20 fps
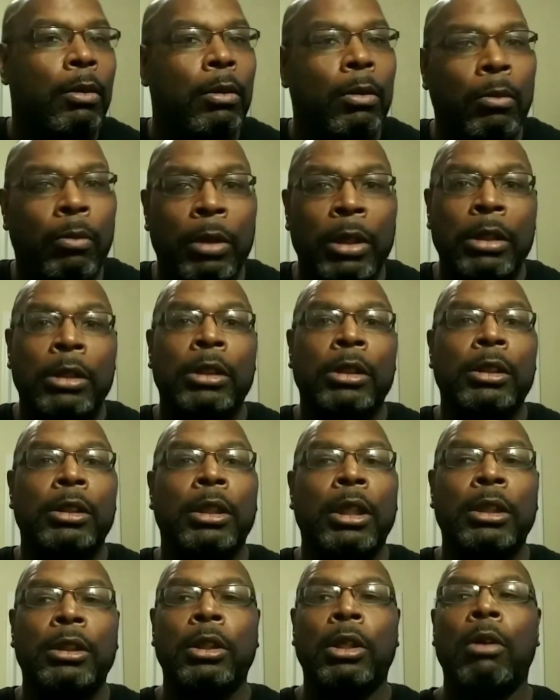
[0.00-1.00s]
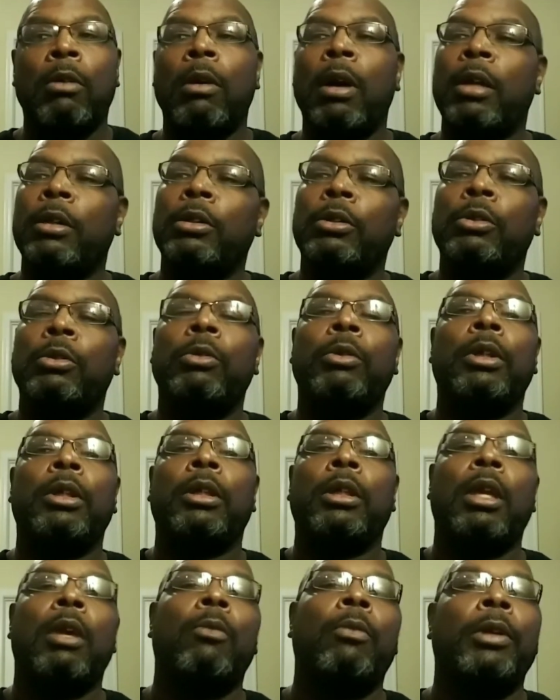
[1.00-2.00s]
We just need to go out and do it,
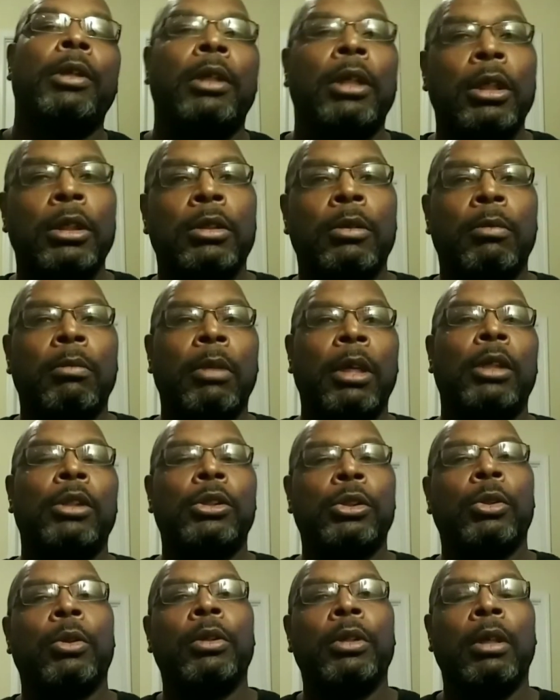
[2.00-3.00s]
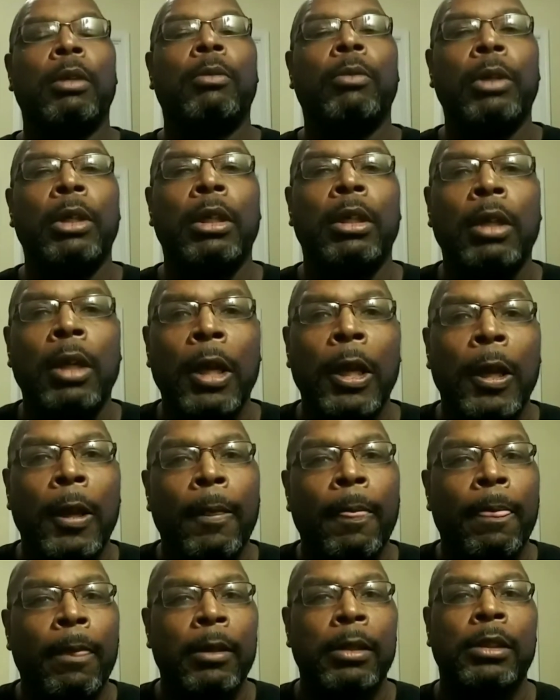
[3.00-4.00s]
and we need to make sure that we
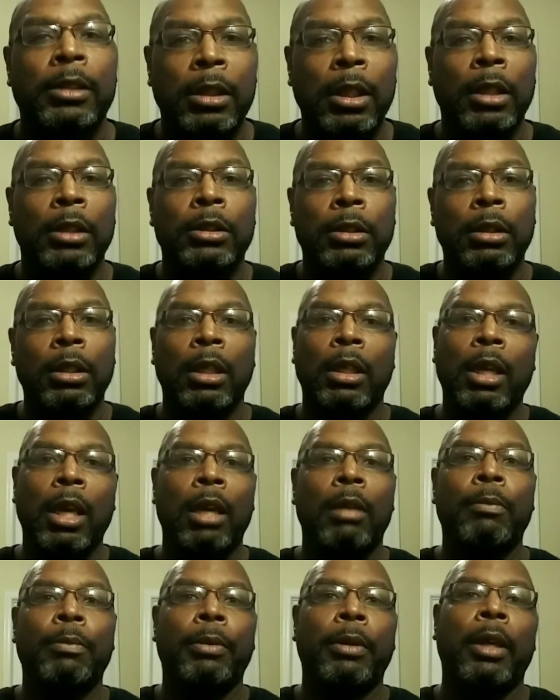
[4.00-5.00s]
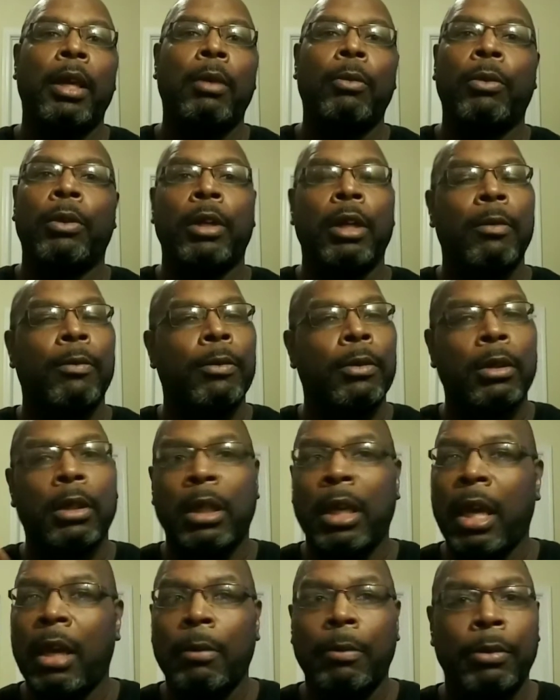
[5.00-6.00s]
stick to the game plan, whatever the
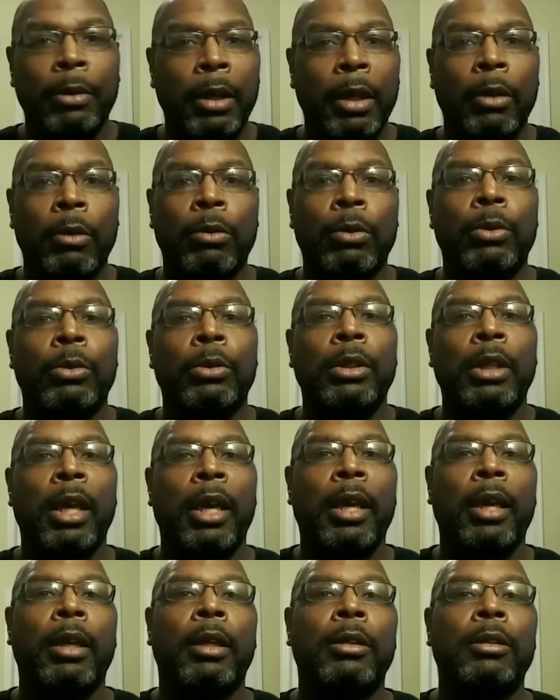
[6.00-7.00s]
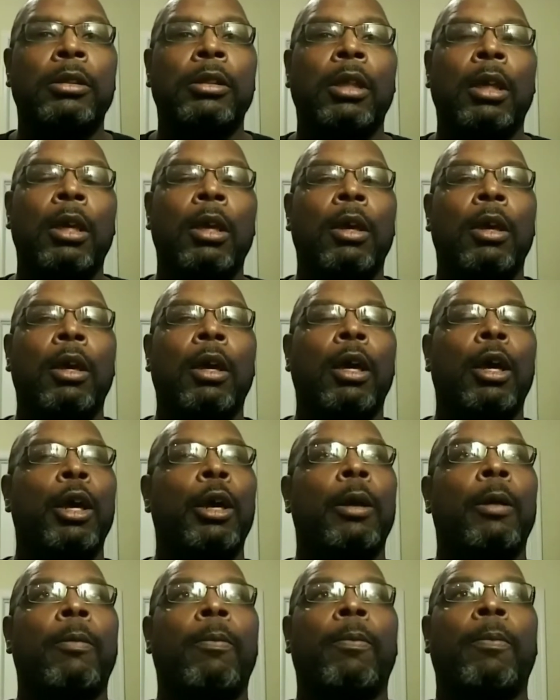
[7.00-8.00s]
game plan Gruden has.
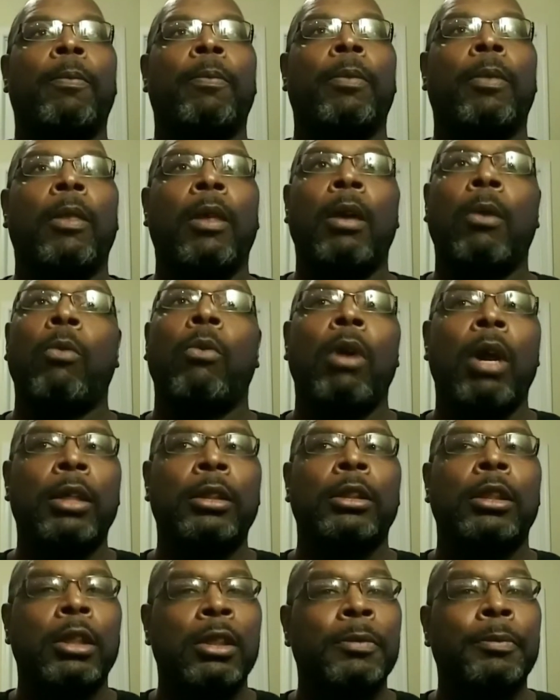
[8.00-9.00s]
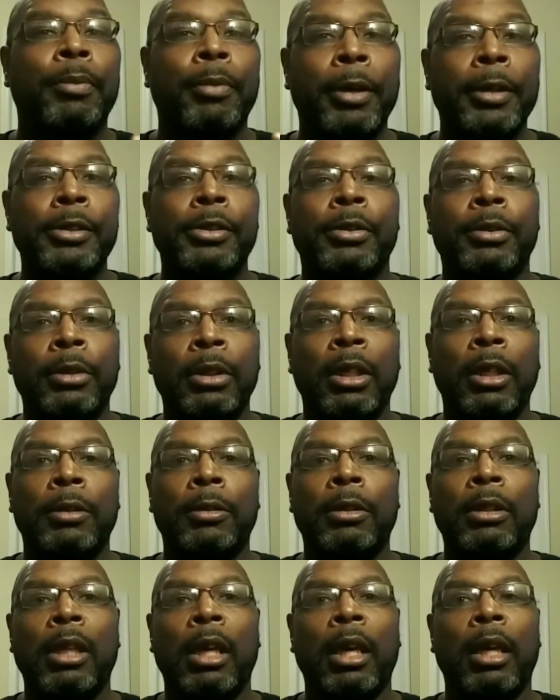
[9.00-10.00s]
I watched his presser the
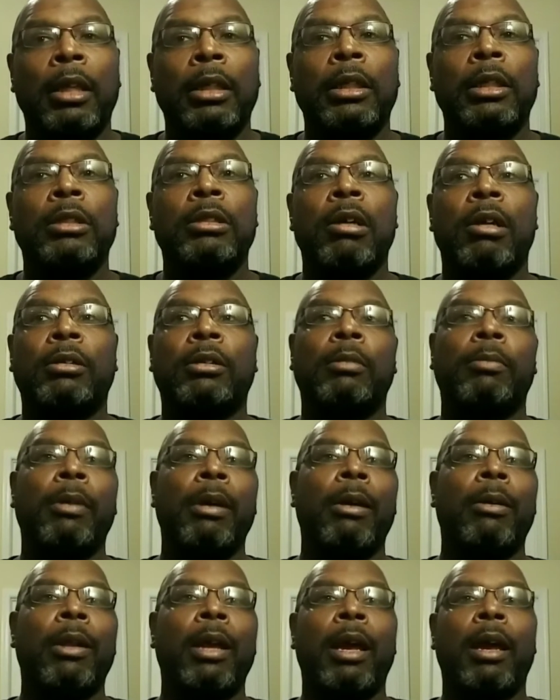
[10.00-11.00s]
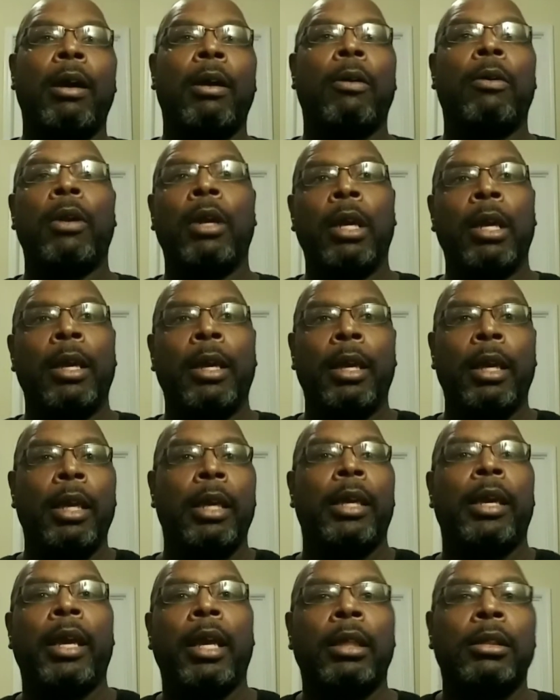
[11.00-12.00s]
other day, and he talked about how
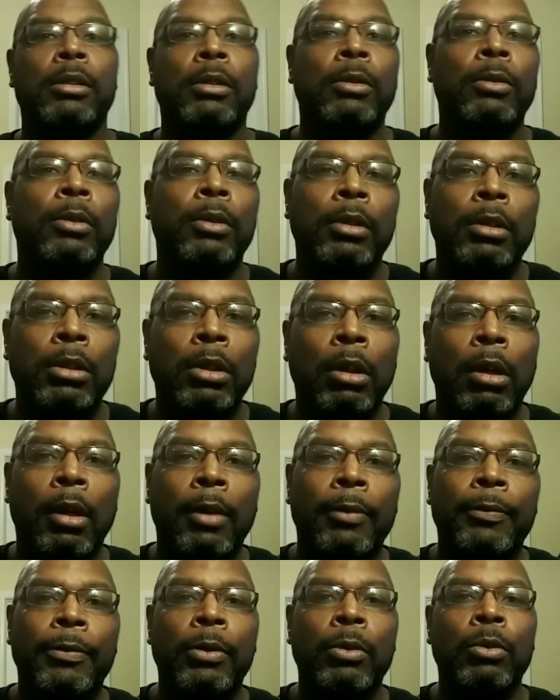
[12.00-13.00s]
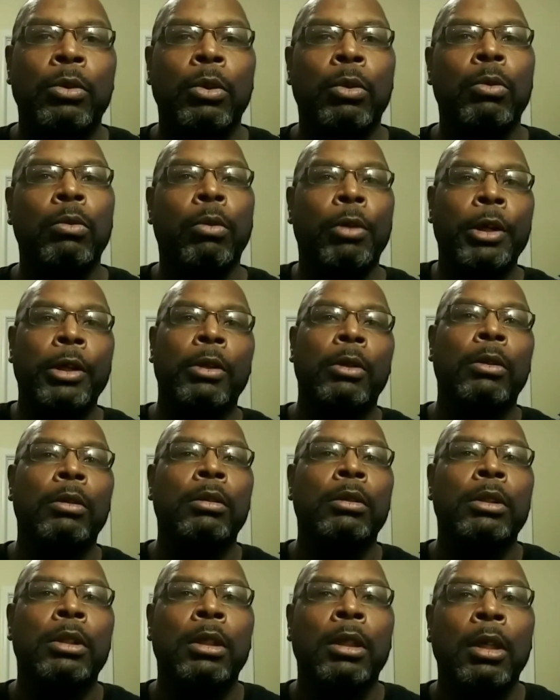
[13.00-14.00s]
he has, a few new
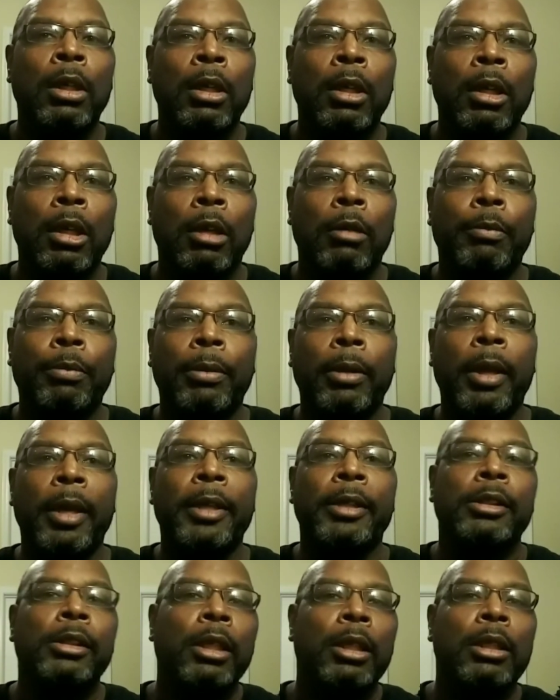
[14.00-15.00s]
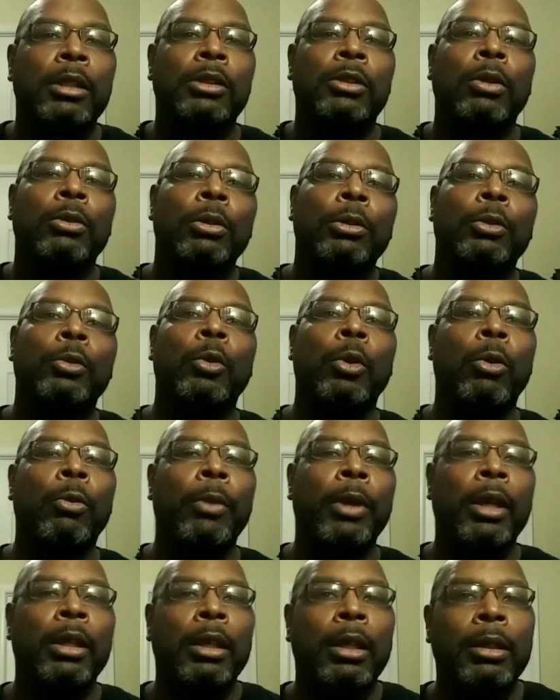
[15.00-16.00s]
wrinkles and plays that he's going to throw
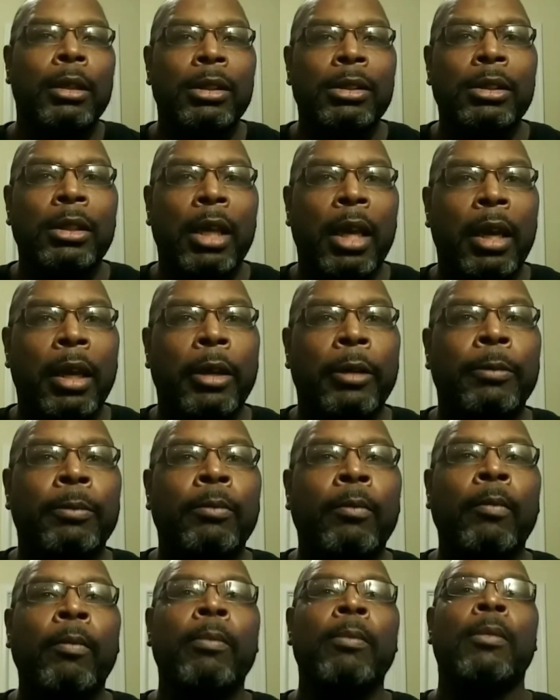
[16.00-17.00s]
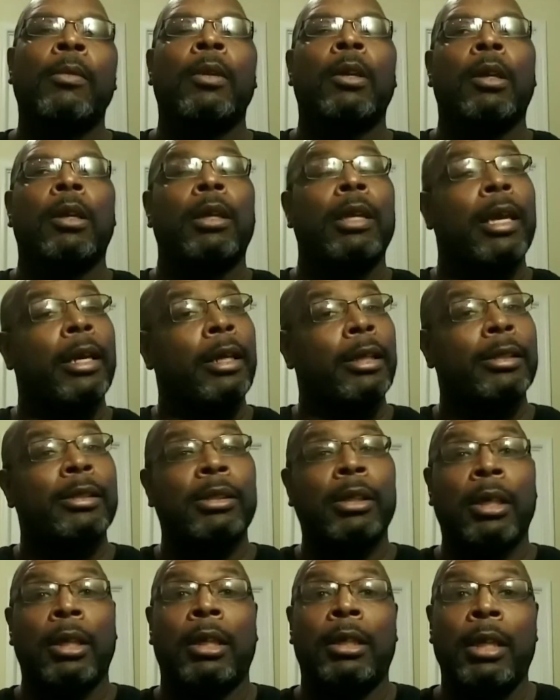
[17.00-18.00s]
in this game. Like I
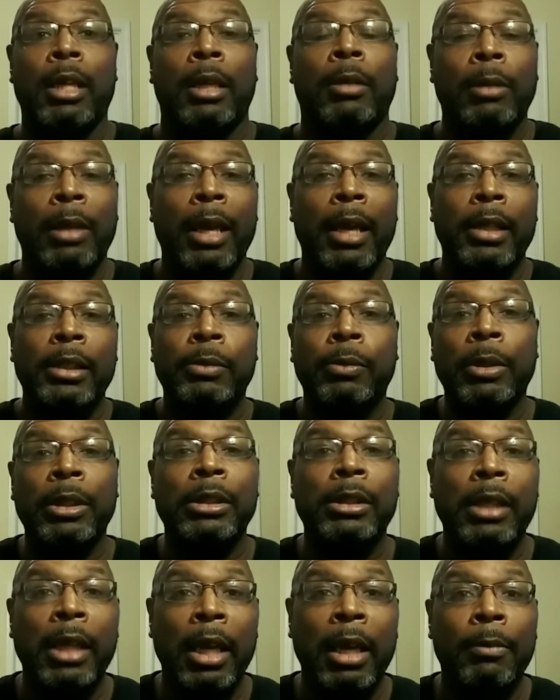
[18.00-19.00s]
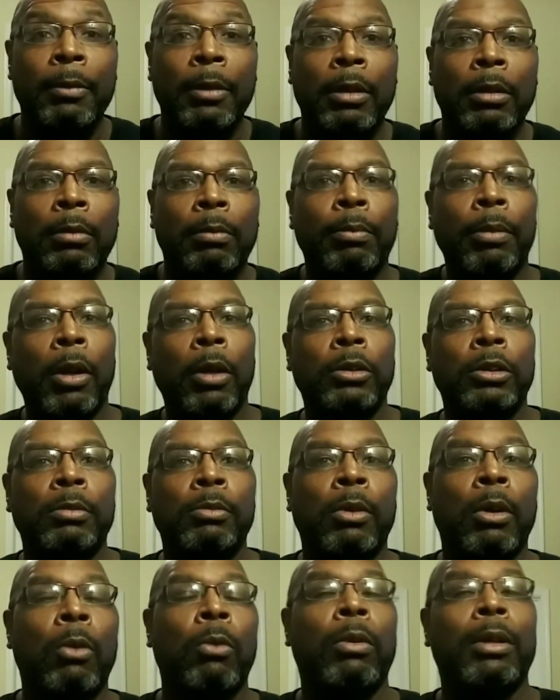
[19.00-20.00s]
said, in that last week's game in
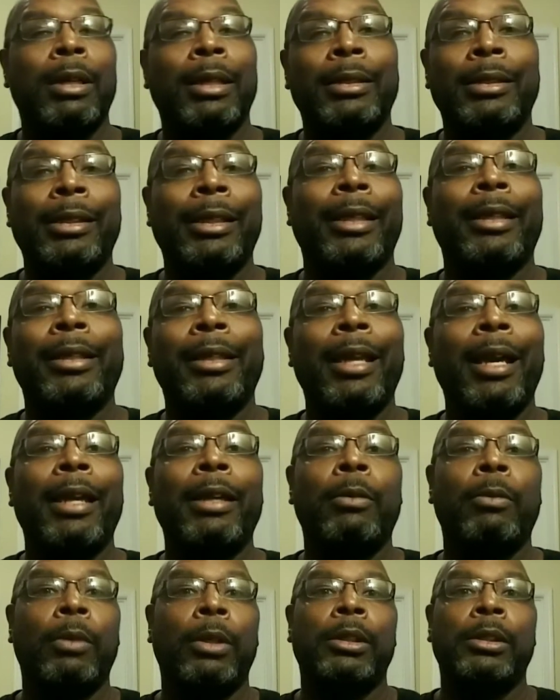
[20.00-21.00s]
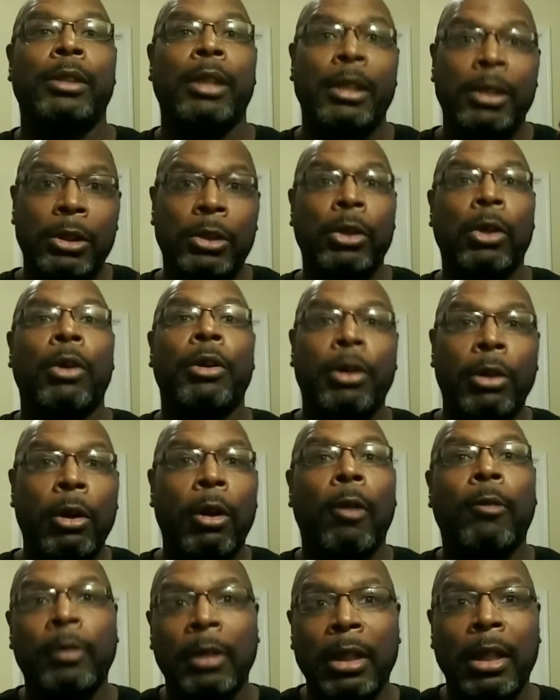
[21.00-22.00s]
Baltimore, what I did like was they started
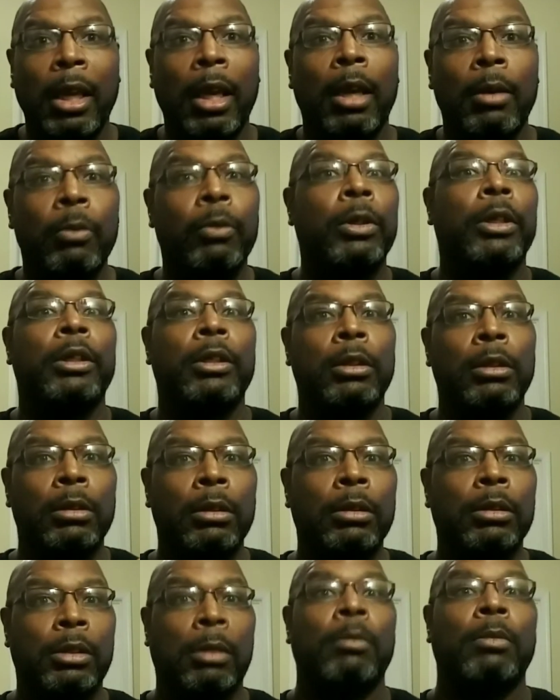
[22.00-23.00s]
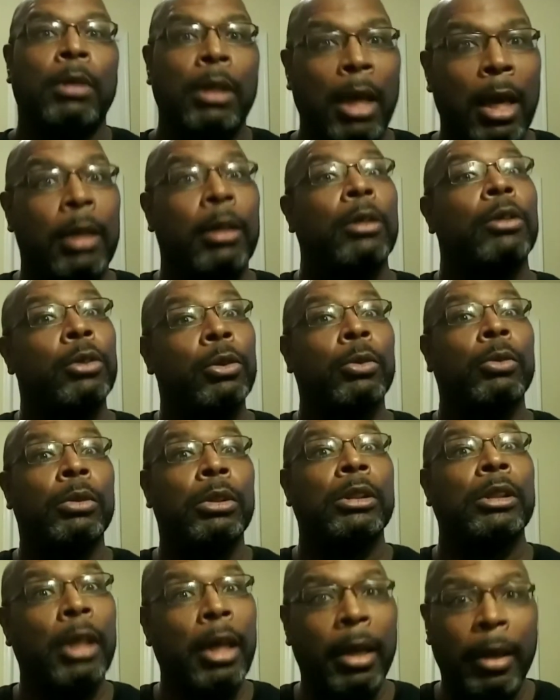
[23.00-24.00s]
off the game with some kind of new
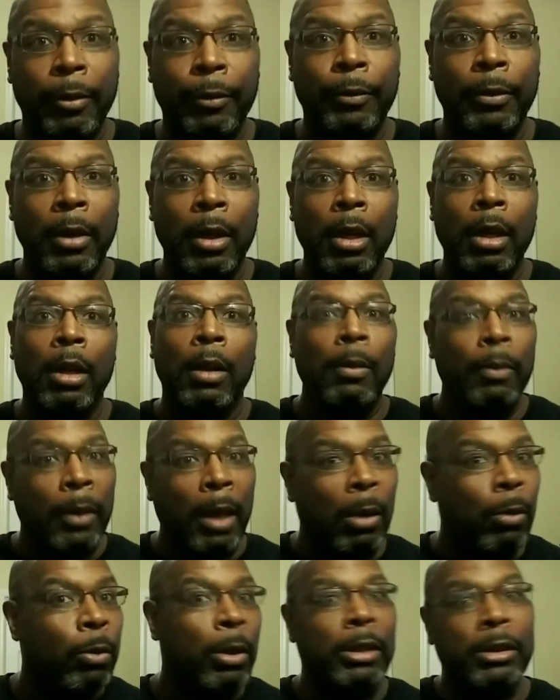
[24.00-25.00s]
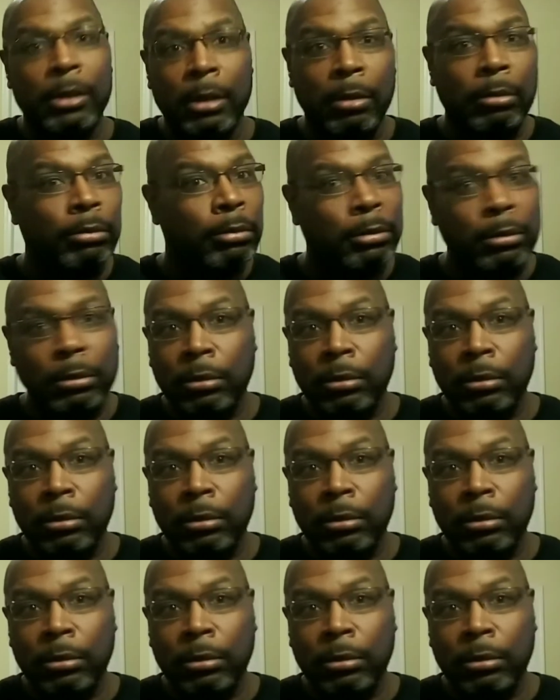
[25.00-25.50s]
stuff that wasn't